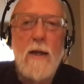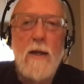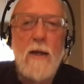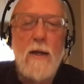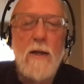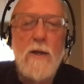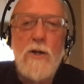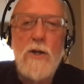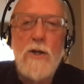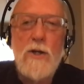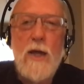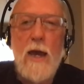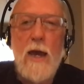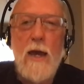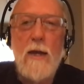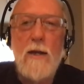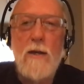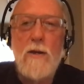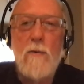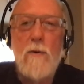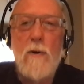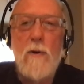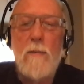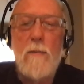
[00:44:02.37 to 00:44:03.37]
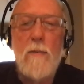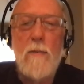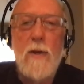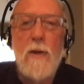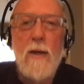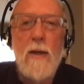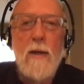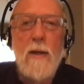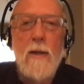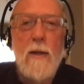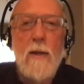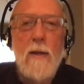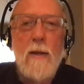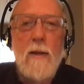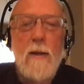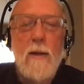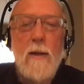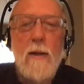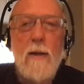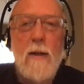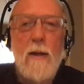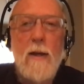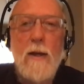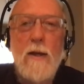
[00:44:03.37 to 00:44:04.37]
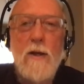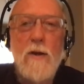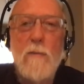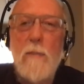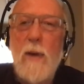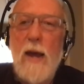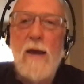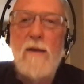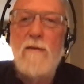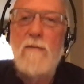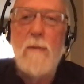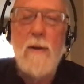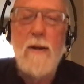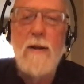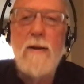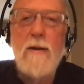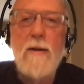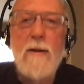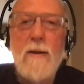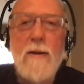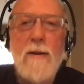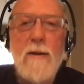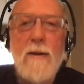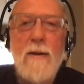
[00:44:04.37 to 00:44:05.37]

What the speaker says: you just can't do them in your basement.